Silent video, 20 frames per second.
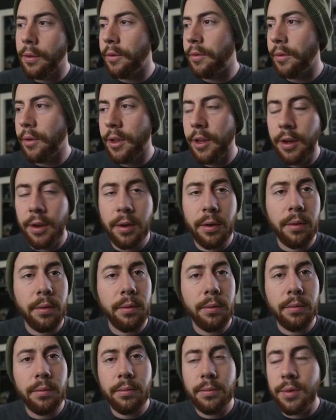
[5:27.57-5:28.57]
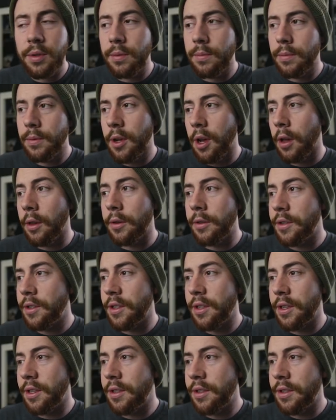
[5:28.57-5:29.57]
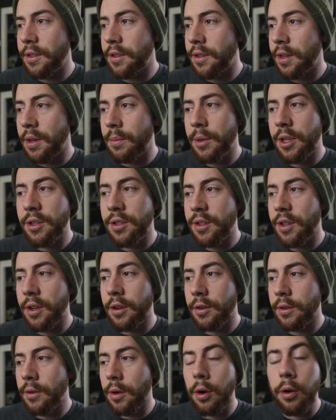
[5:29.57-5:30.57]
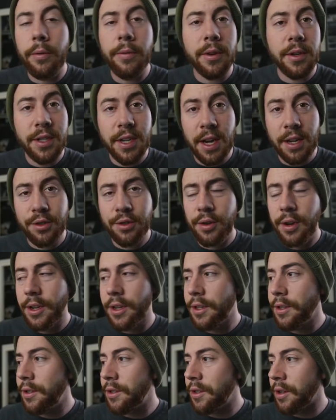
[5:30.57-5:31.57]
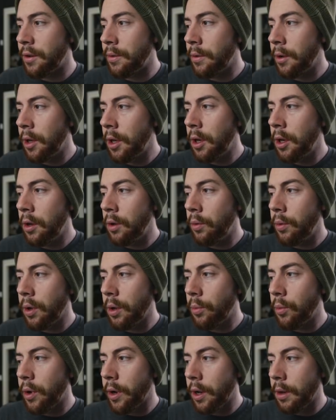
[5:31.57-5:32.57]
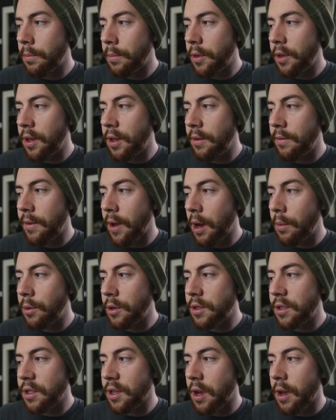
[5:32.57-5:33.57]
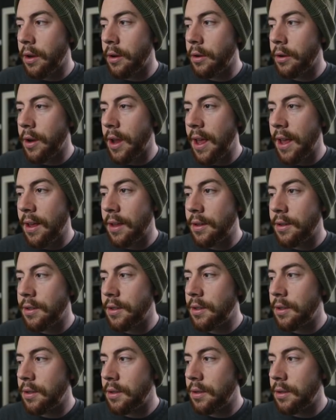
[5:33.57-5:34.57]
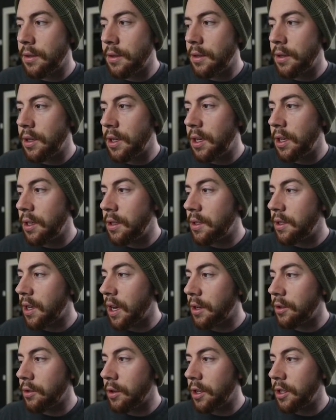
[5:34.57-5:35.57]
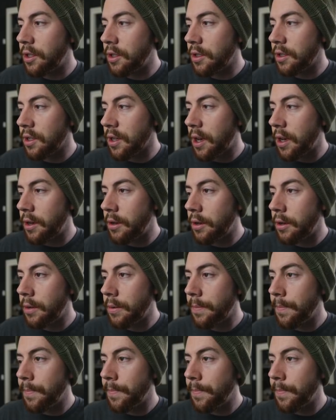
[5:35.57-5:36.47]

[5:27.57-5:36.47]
There's really no colors in this image that are oversaturated, so we can bring up the vibrant slider and the saturation slider.